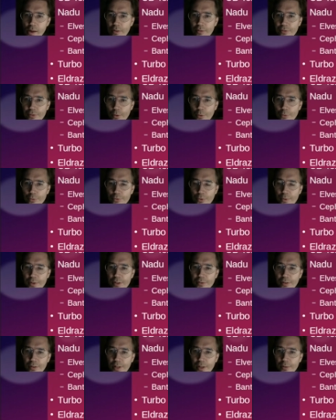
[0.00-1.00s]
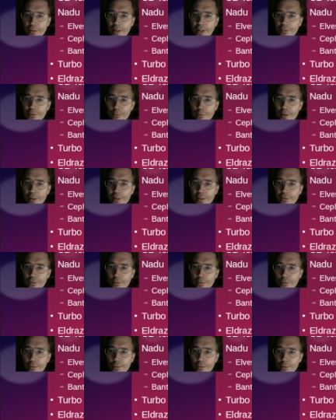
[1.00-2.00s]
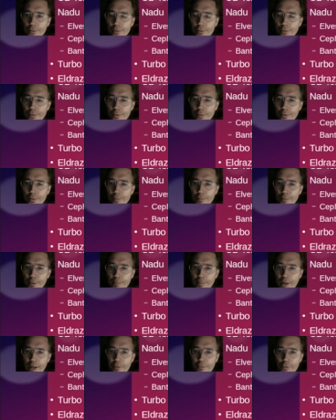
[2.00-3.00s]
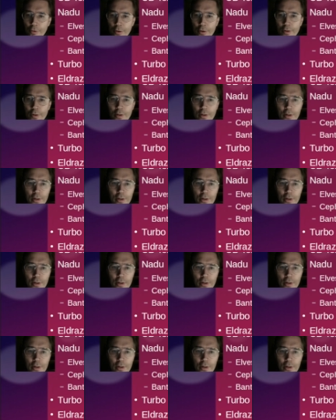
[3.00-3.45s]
So these are now the decks you really need to prepare for.